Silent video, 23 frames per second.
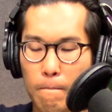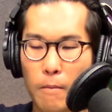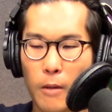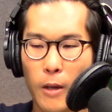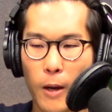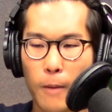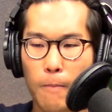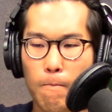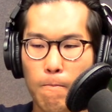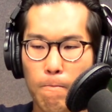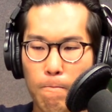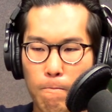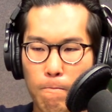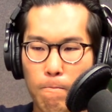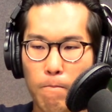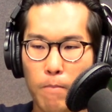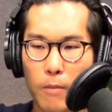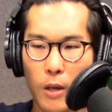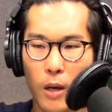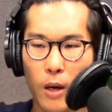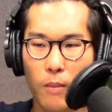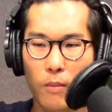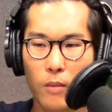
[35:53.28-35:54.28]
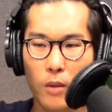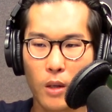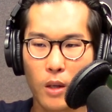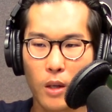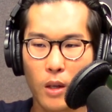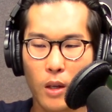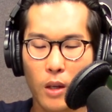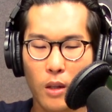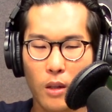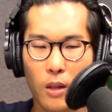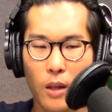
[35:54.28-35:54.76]
Yeah, yeah.
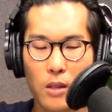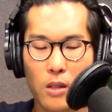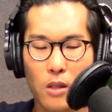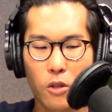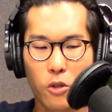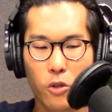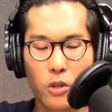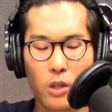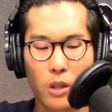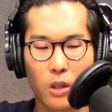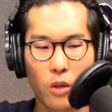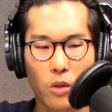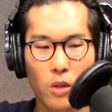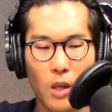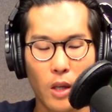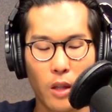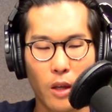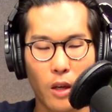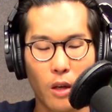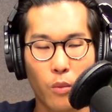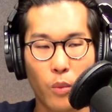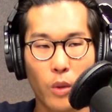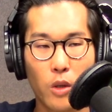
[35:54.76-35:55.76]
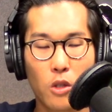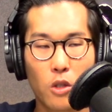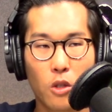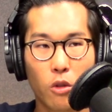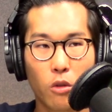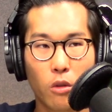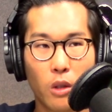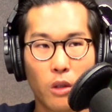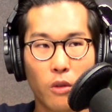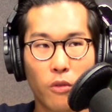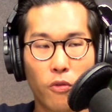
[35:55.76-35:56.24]
That's interesting you say that, and we
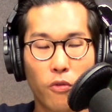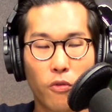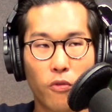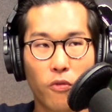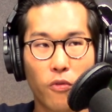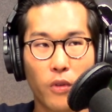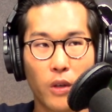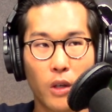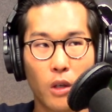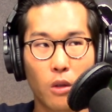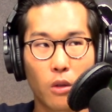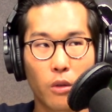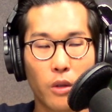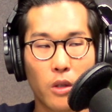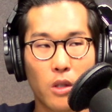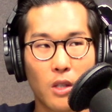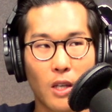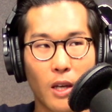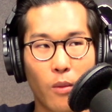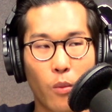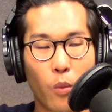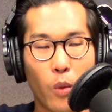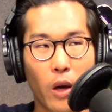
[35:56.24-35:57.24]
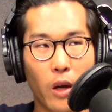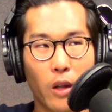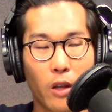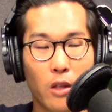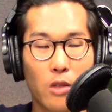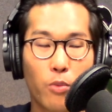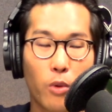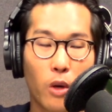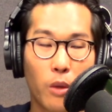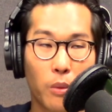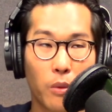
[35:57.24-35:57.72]
certainly feel the same way. That's
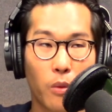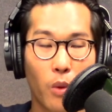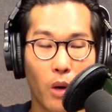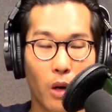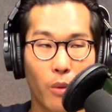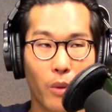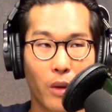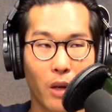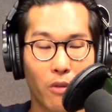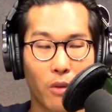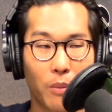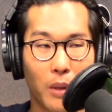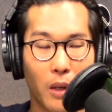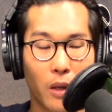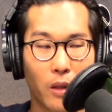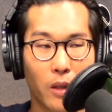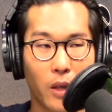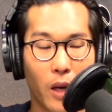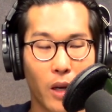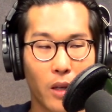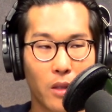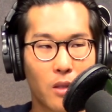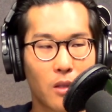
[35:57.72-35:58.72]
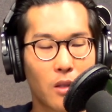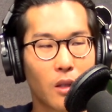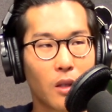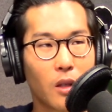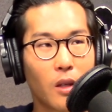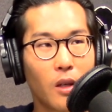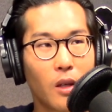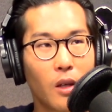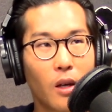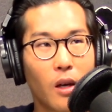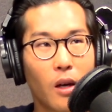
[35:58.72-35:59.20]
probably why we have a podcast.
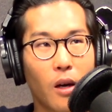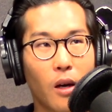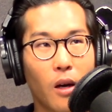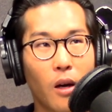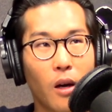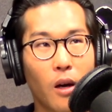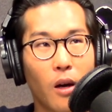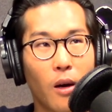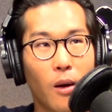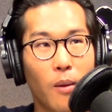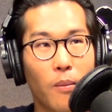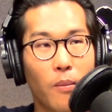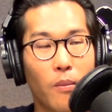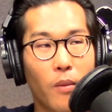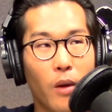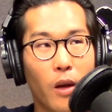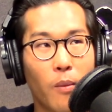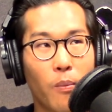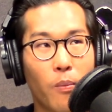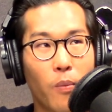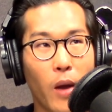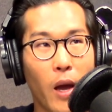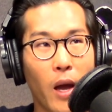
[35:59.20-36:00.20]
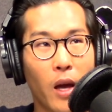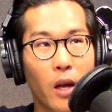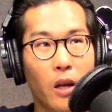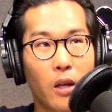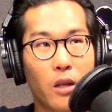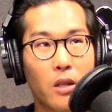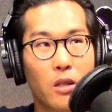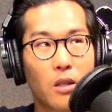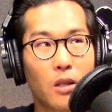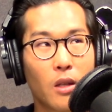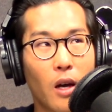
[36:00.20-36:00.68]
Mm-hmm. And
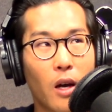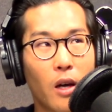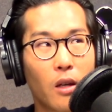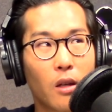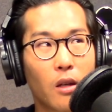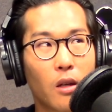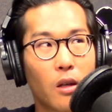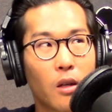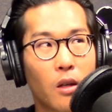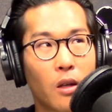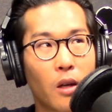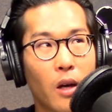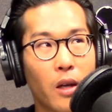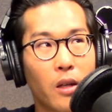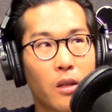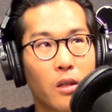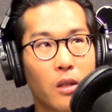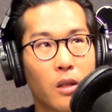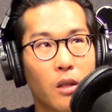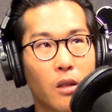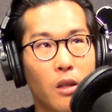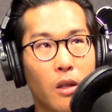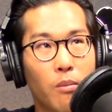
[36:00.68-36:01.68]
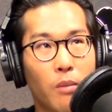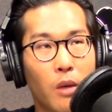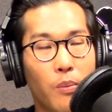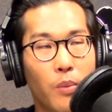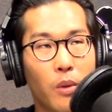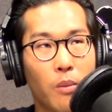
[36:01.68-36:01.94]
it's not an idea that maybe